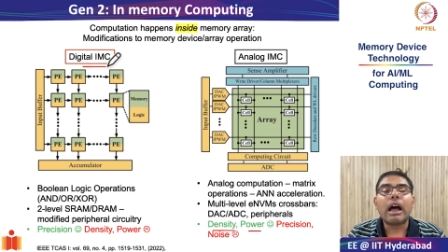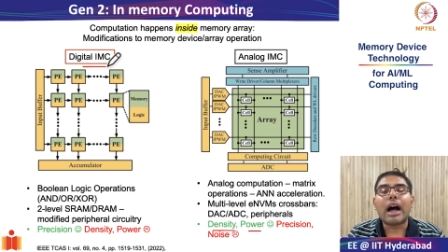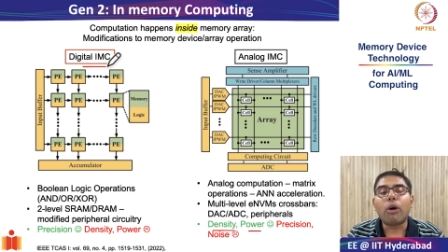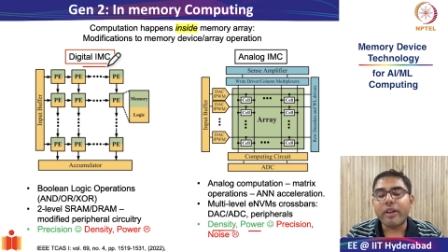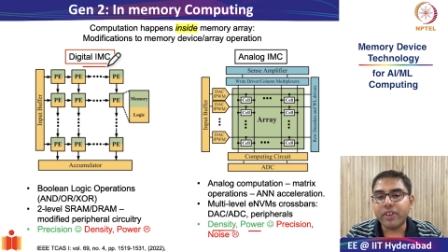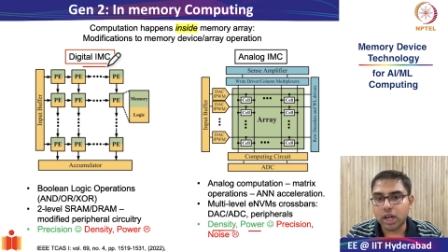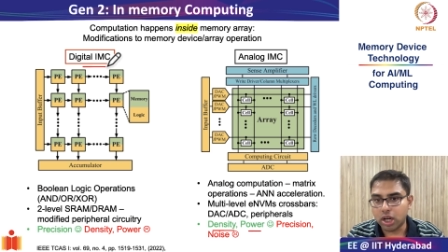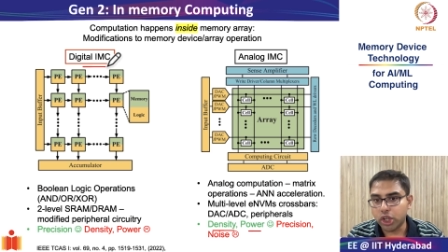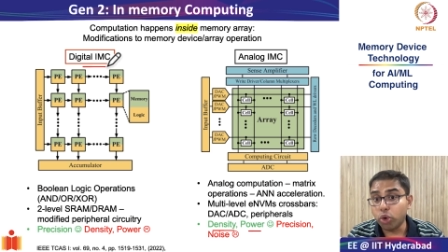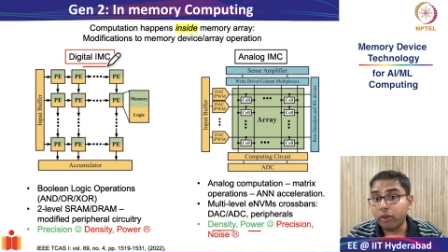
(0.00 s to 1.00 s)
However,
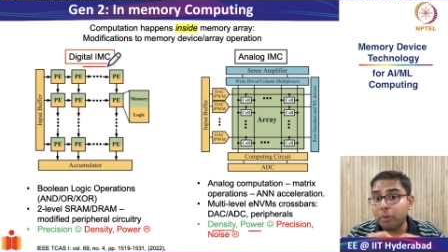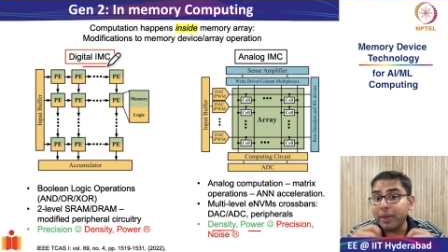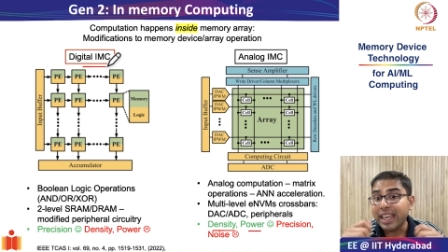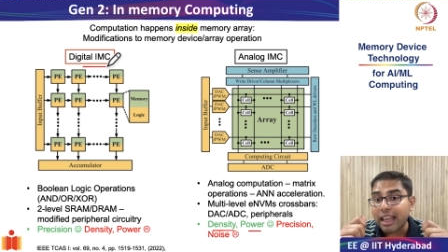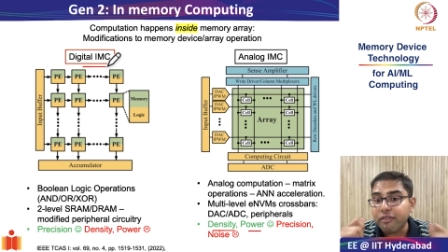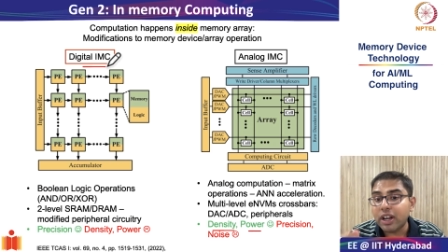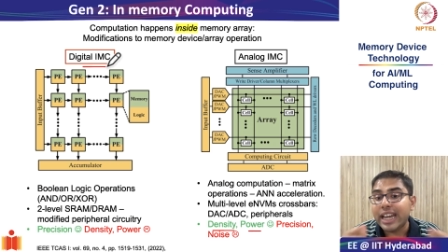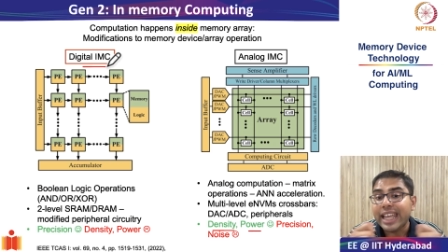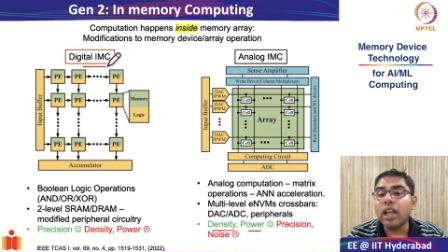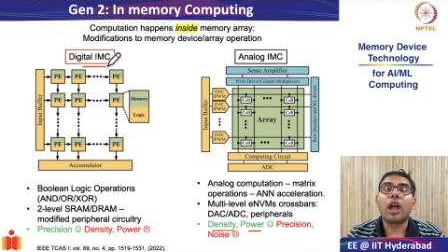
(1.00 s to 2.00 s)
you will be
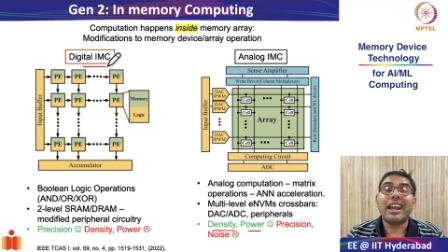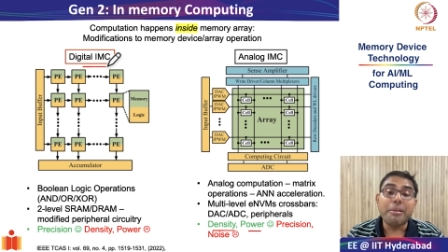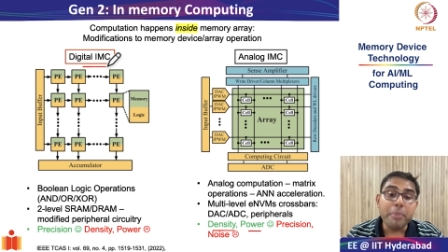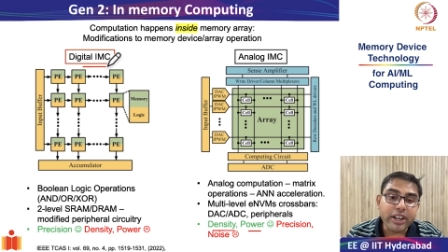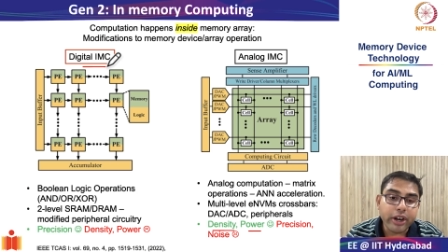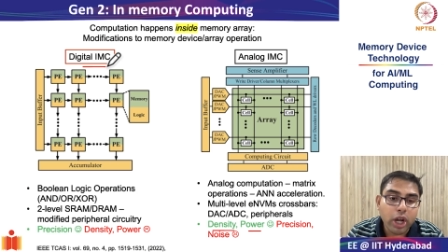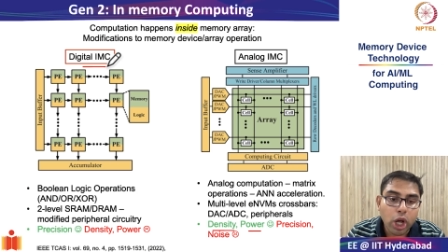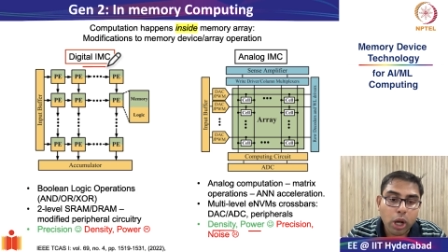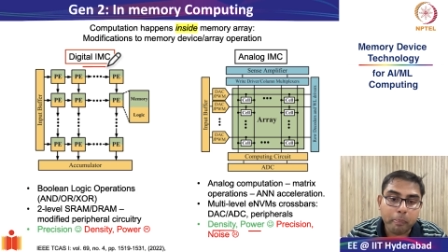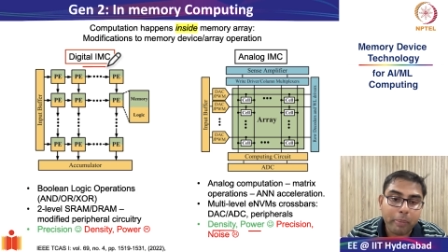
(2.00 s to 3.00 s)
heavily limited
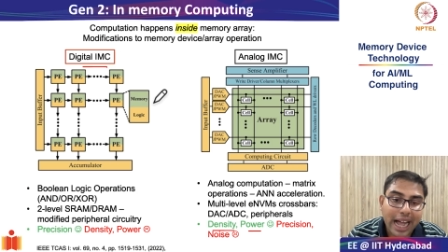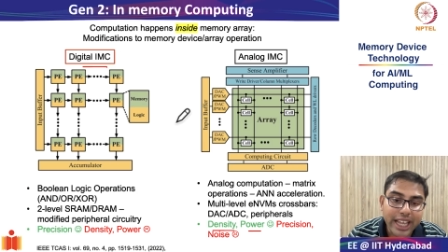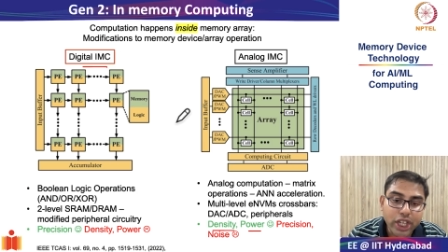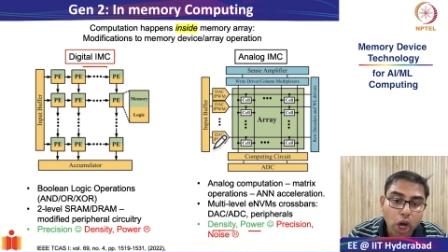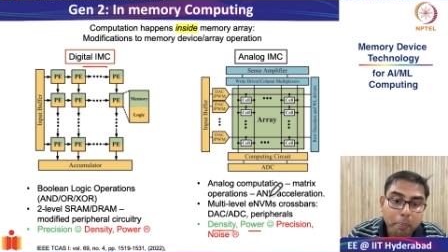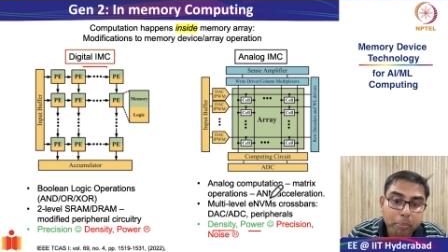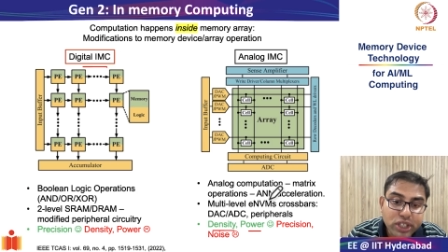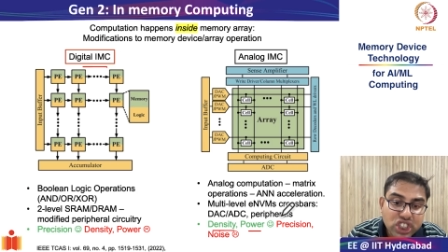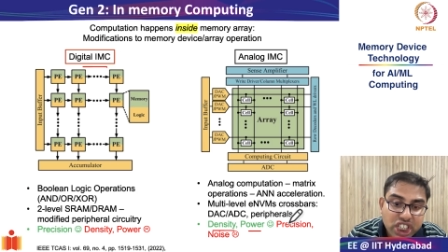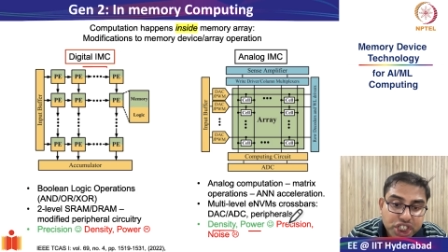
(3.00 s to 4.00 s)
by your
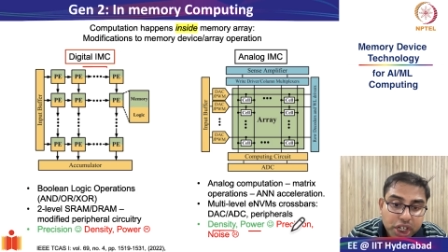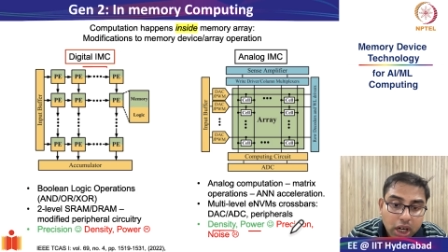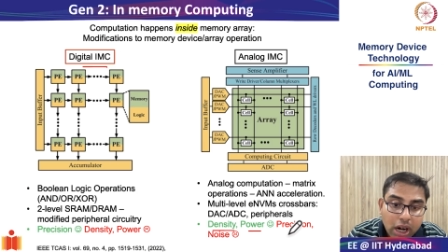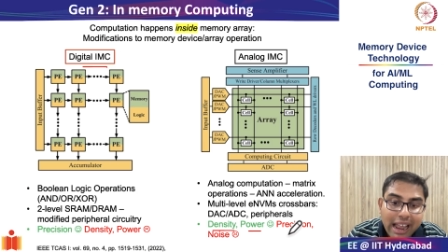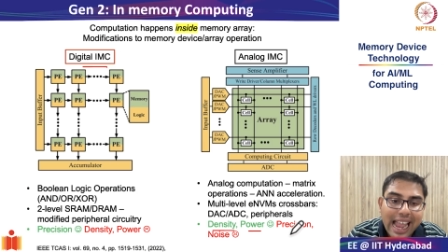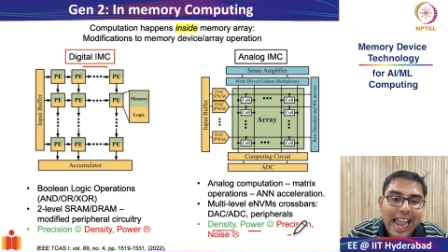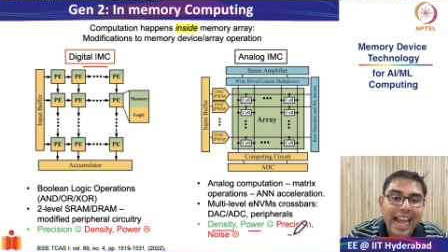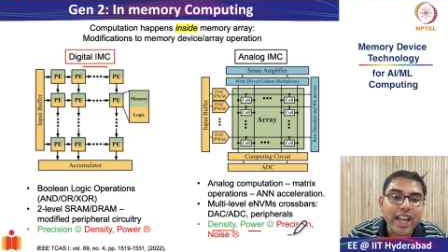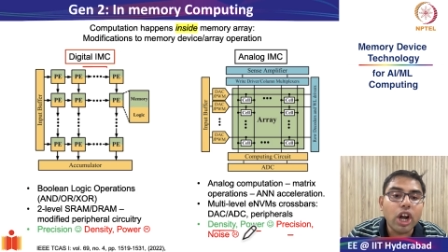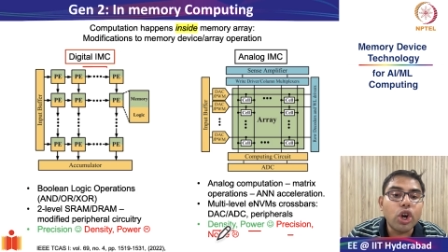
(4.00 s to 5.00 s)
precision
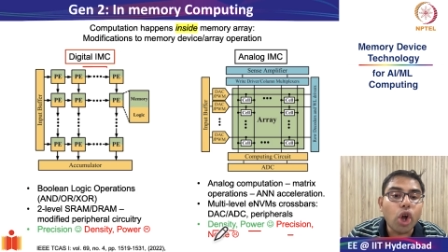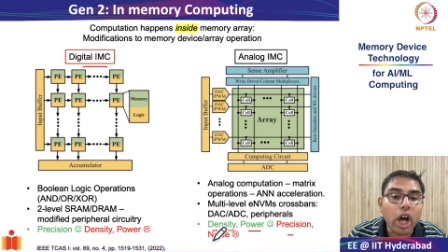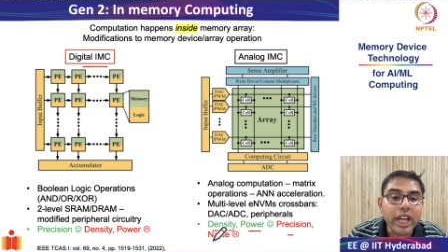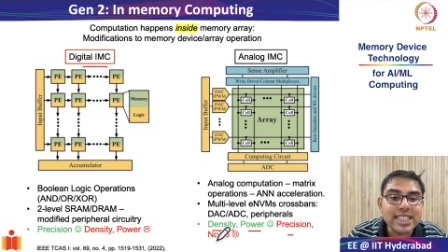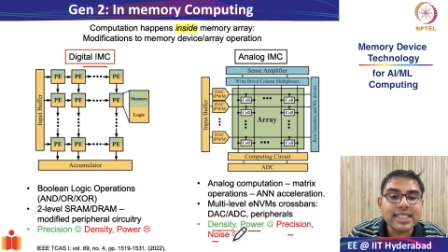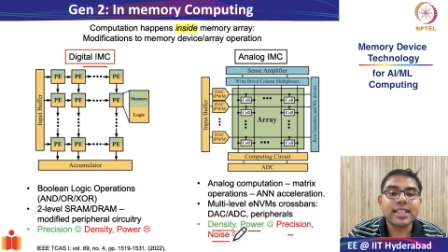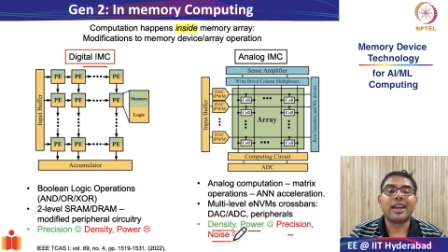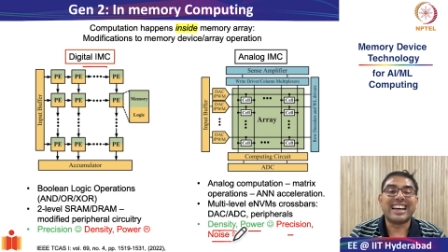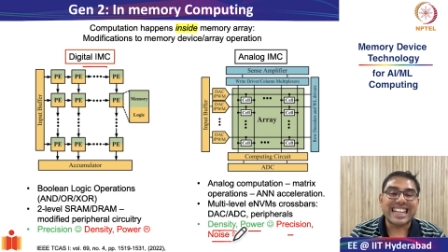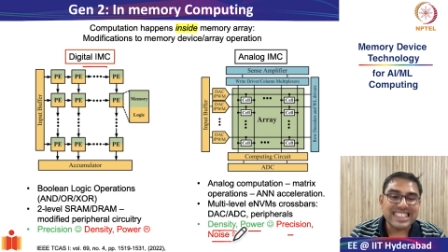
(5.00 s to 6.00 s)
and noise
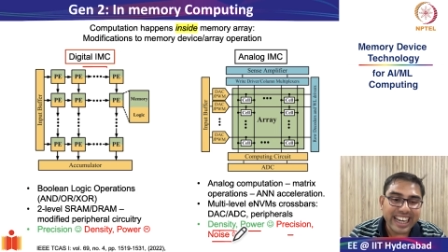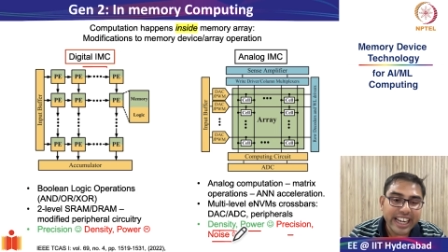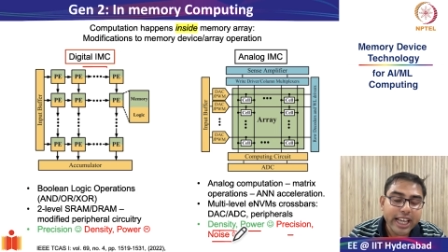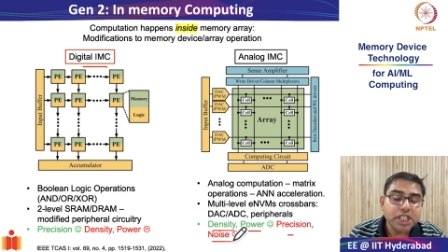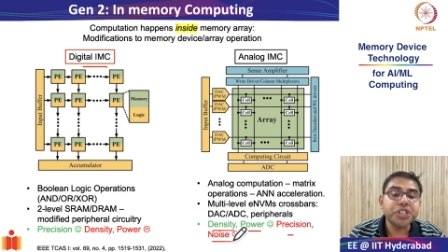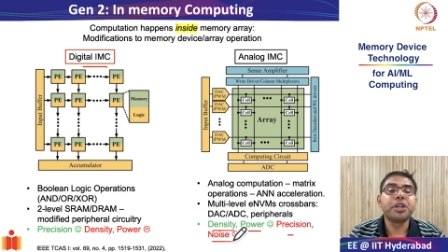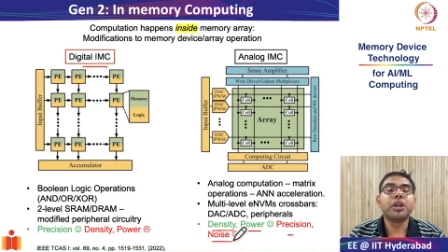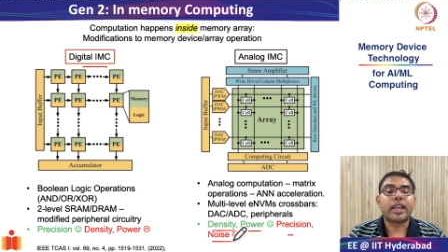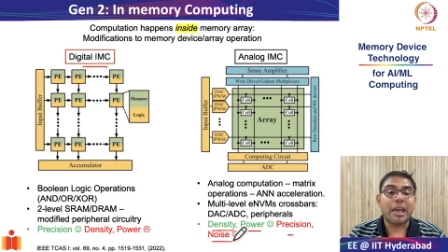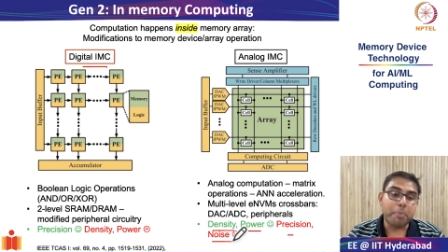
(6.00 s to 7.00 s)
resilience
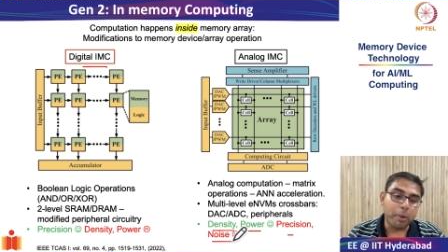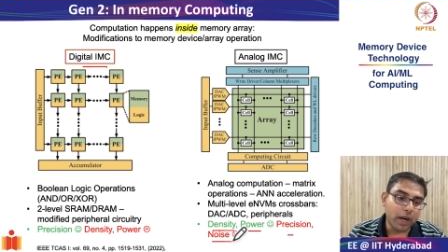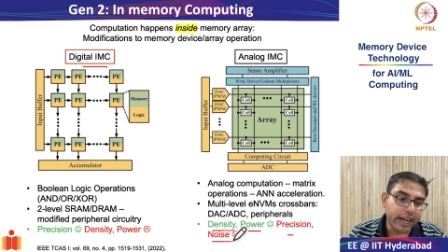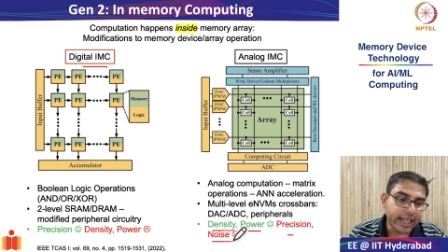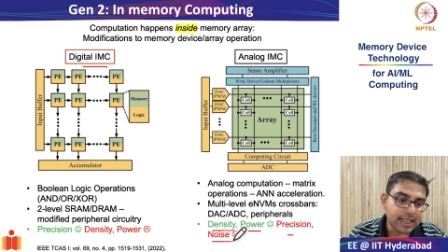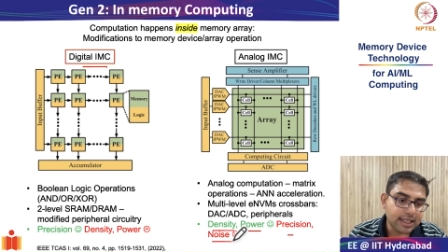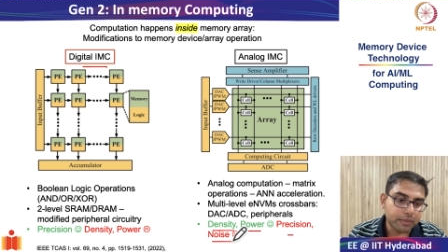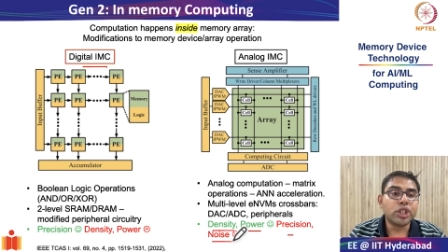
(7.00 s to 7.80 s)
capabilities.